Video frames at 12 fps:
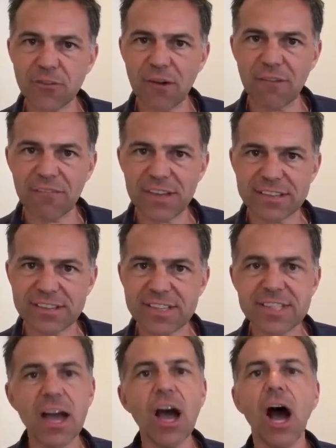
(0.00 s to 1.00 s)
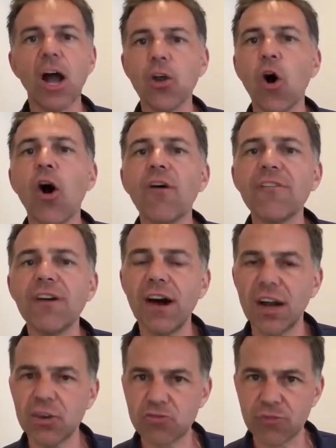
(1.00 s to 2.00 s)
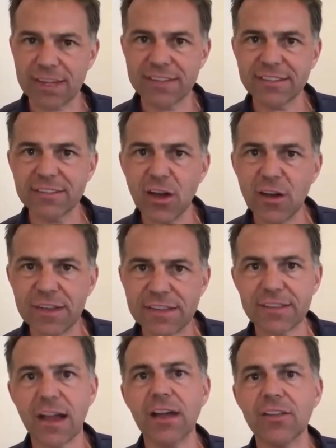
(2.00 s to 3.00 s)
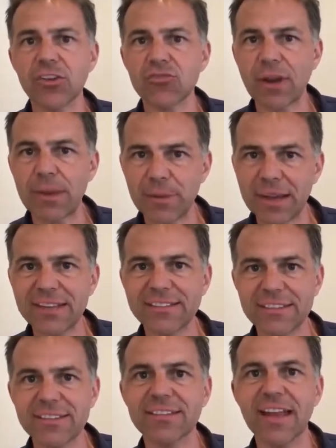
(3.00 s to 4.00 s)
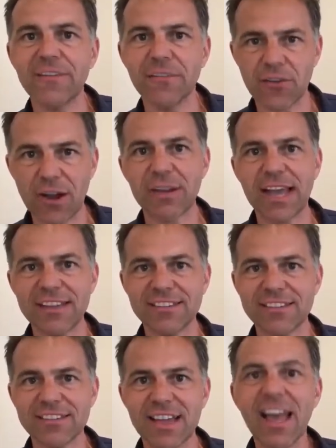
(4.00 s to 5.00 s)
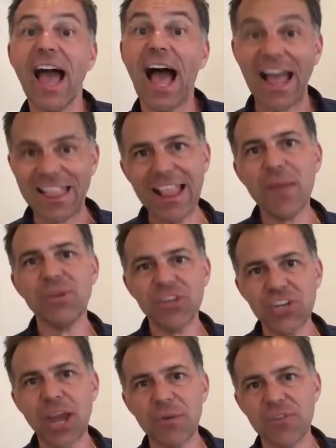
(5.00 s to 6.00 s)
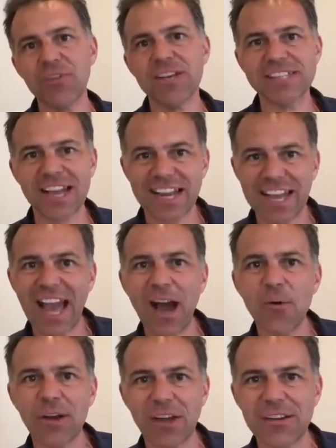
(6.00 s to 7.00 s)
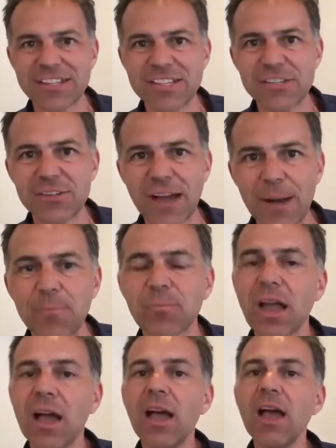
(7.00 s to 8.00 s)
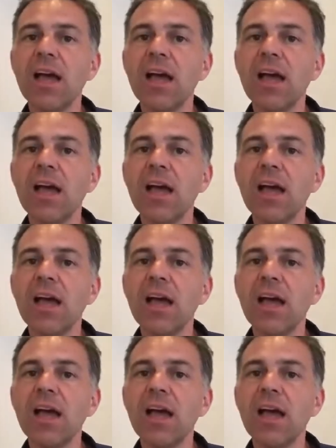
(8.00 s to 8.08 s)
for our investors and offer a great service and a great place to stay for our guests. And let me share with you exactly how we're going to do that.